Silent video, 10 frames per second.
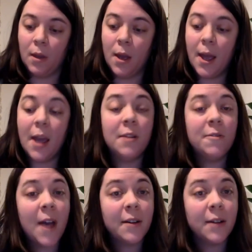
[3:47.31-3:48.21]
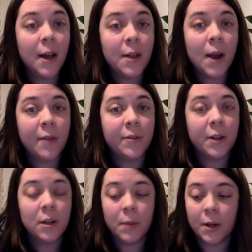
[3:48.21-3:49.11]
And in fact, other
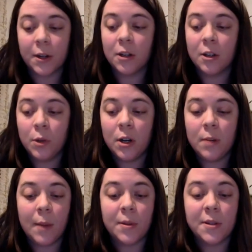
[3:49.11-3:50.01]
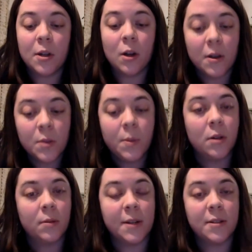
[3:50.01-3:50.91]
African-American community members had also been
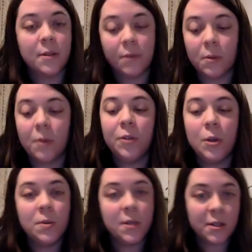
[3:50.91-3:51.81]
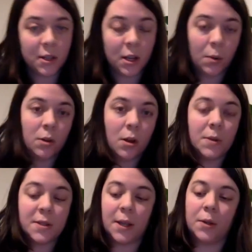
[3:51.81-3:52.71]
arrested for refusing to go along
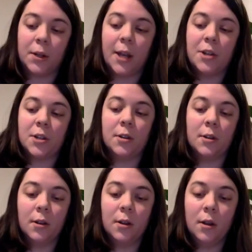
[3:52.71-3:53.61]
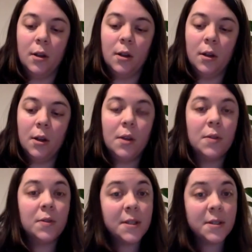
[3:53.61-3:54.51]
with segregation.
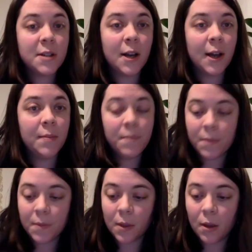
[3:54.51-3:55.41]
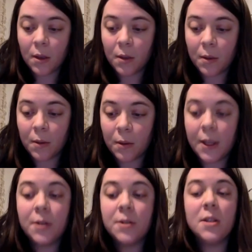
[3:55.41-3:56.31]
This time,
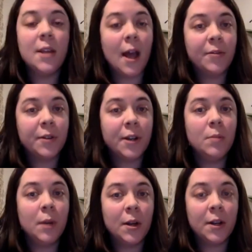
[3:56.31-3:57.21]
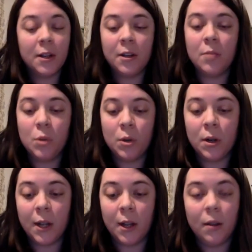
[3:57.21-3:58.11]
leaders in the African-American
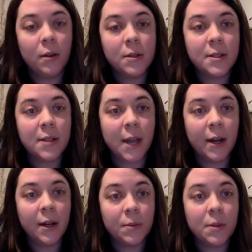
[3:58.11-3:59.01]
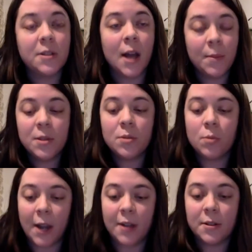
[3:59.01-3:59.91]
community decided the time was
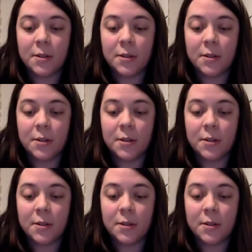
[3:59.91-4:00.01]
right to